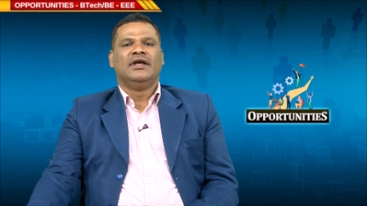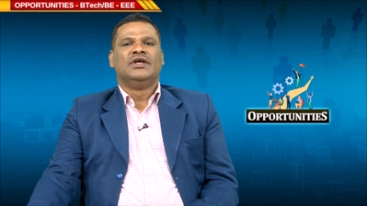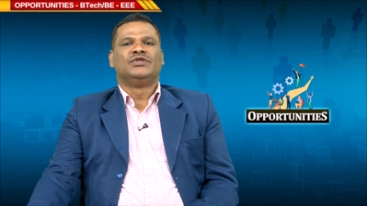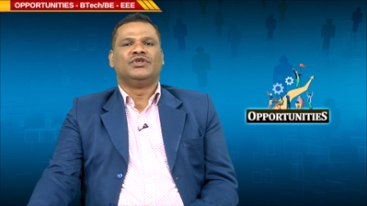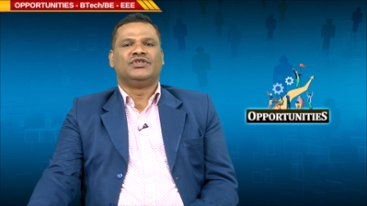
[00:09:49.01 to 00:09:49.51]

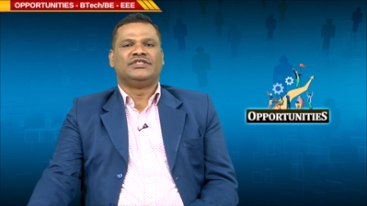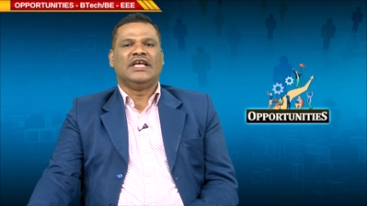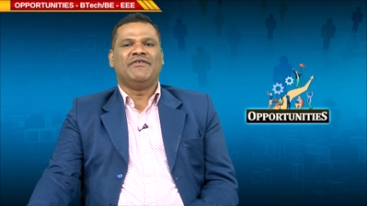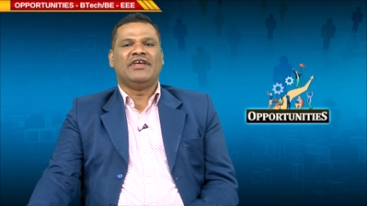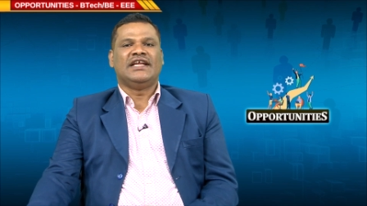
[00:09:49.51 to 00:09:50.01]
So, to
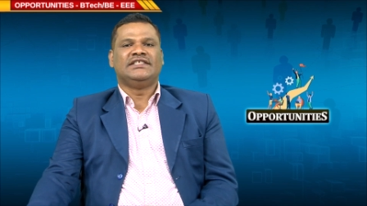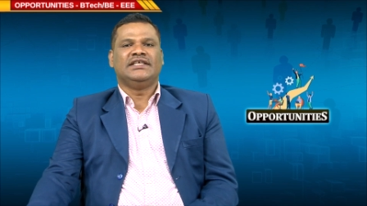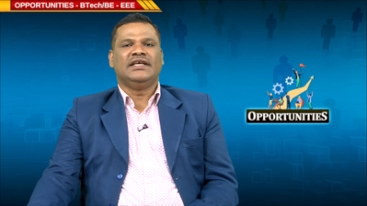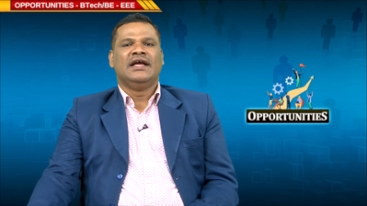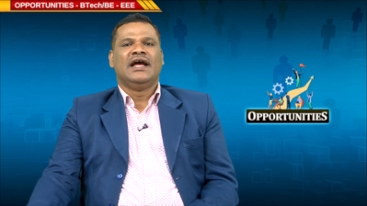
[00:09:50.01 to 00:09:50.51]
save
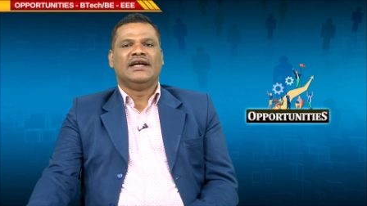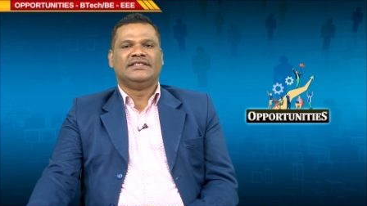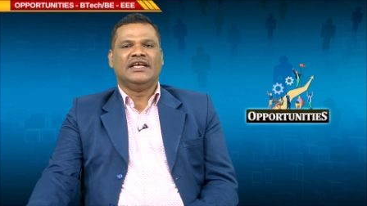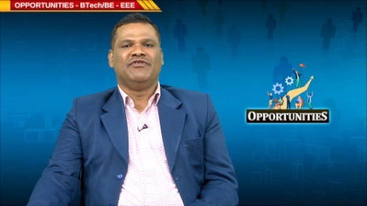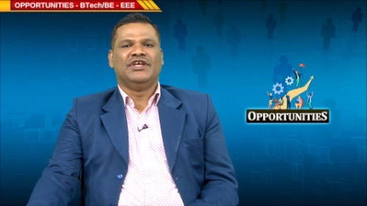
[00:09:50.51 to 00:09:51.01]
energy and
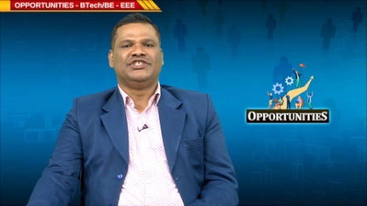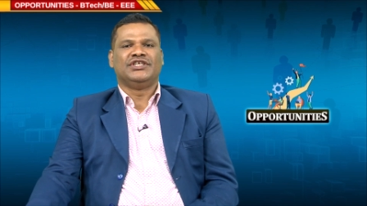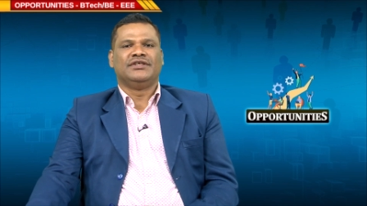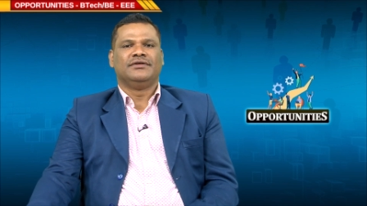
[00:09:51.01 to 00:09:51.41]
save nation.